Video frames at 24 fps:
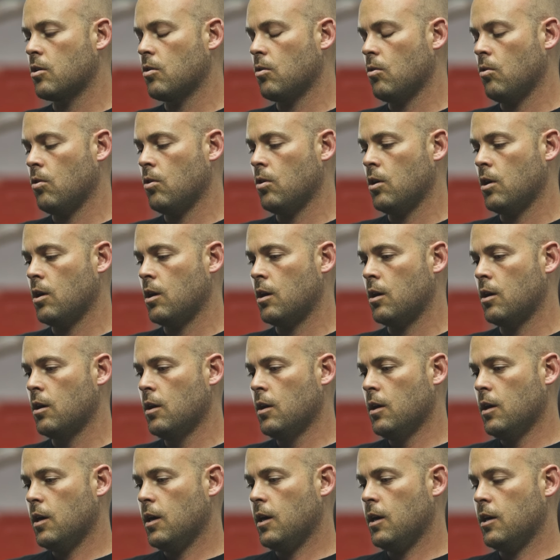or
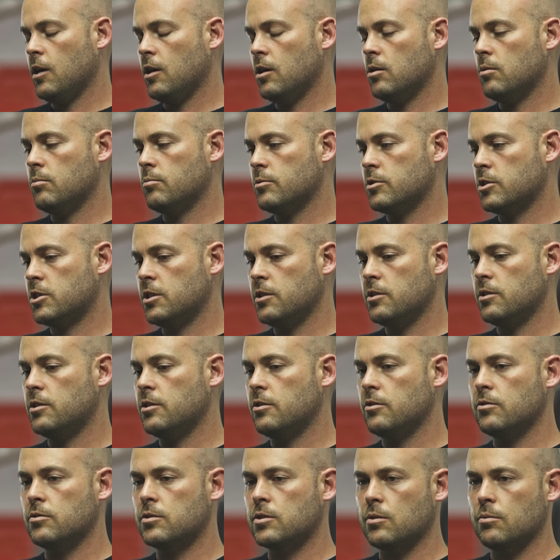she'd
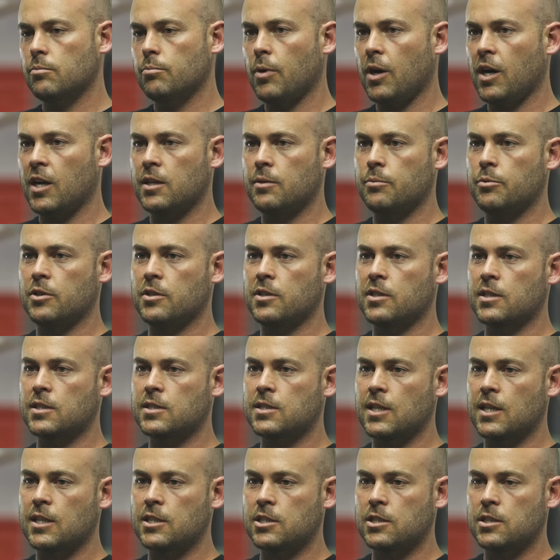do some bodybuilding
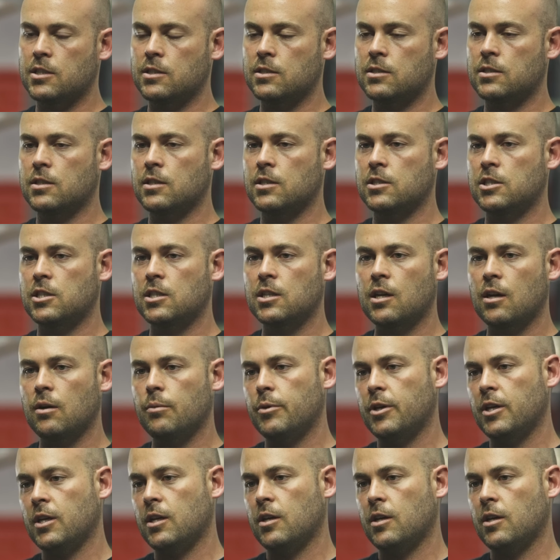sessions, and then she'd come in